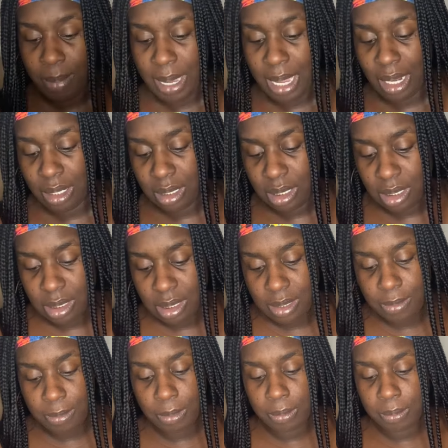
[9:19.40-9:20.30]

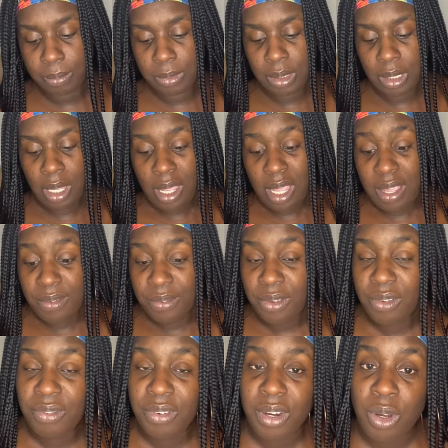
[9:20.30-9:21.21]
balance.
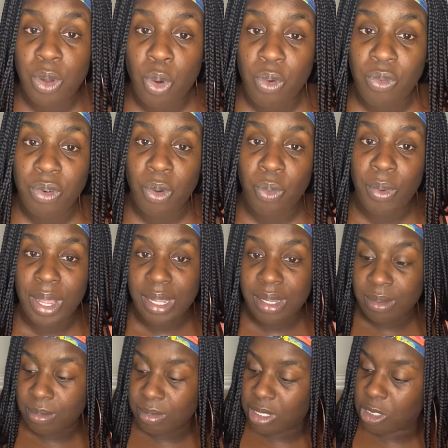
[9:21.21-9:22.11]
Feel very
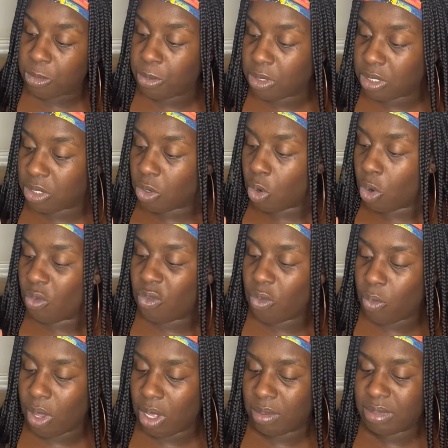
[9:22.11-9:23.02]
overwhelmed. This person
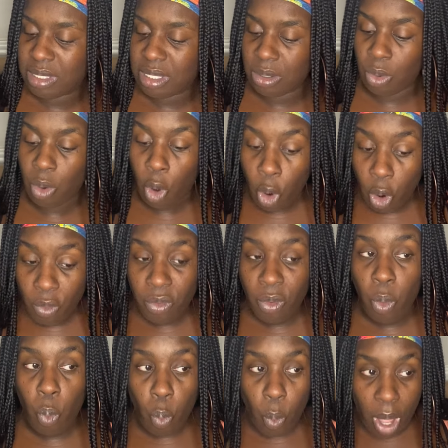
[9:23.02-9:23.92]

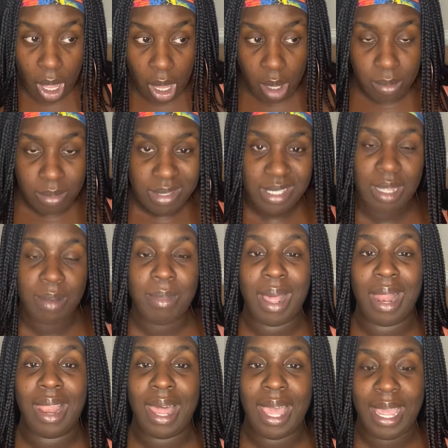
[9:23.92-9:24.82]
overwhelms them a
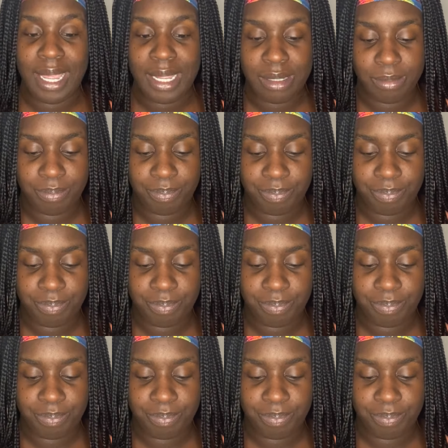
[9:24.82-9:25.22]
lot.